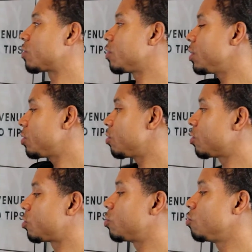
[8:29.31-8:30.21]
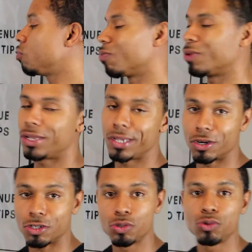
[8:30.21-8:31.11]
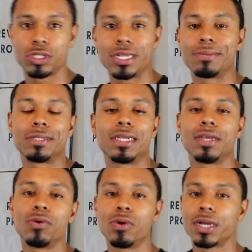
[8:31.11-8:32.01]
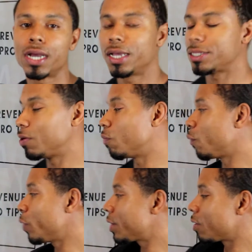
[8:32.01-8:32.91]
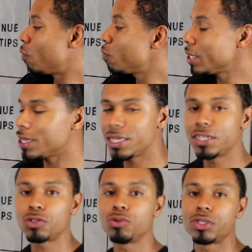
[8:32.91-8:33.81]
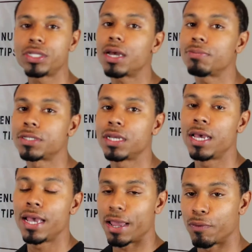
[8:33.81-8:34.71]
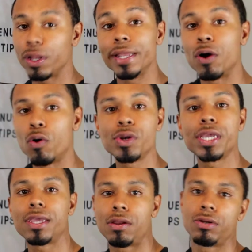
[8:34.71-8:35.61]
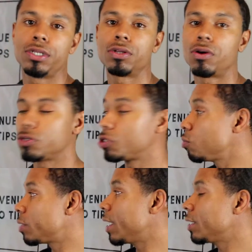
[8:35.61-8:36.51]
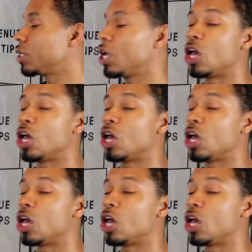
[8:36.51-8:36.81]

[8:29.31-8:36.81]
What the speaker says: So these are your two steps to get going, guys. And with only these 2 steps and really honing in on these 2 things,